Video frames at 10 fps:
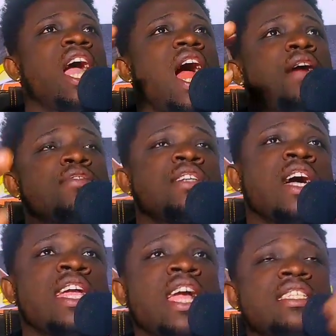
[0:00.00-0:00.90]

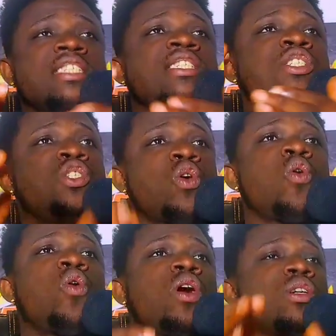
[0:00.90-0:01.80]
After getting
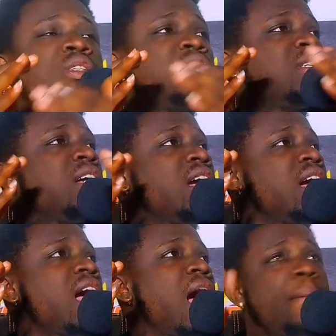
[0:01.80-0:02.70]
your
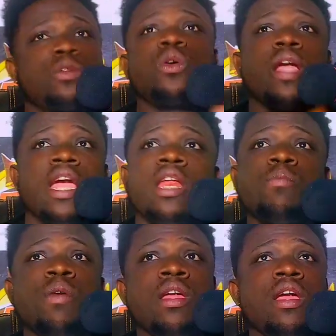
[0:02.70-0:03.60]
Amazon
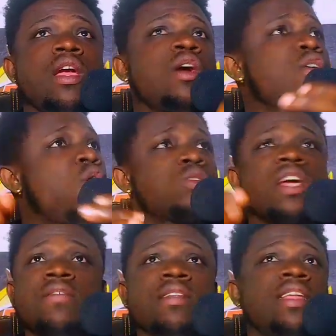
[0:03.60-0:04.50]
KDP, cost
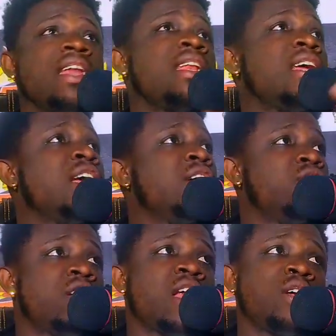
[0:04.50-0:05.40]
everything,
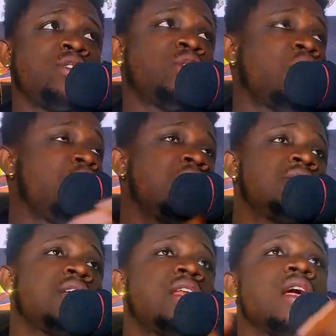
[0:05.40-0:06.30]
right now you have
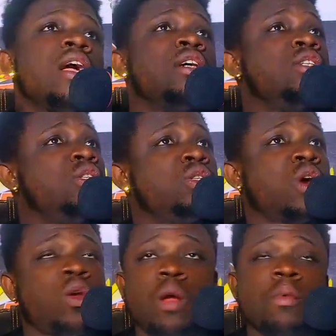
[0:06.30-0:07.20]
registered
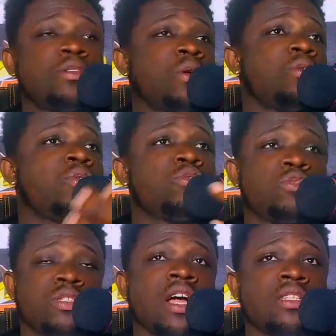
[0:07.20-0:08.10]
on Amazon, you want
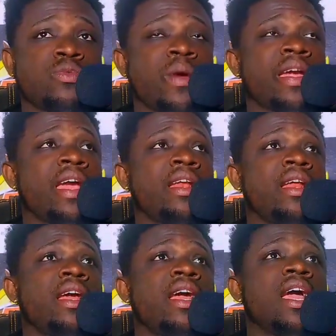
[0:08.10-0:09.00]
to start working,
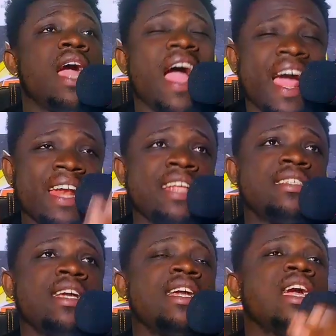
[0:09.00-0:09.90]
and they
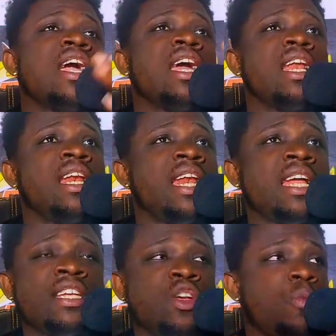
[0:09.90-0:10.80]
say
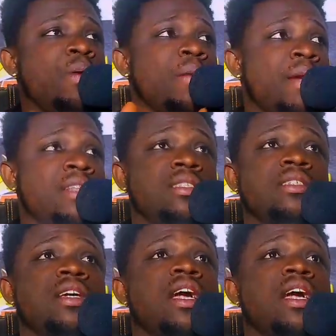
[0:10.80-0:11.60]
link your payments,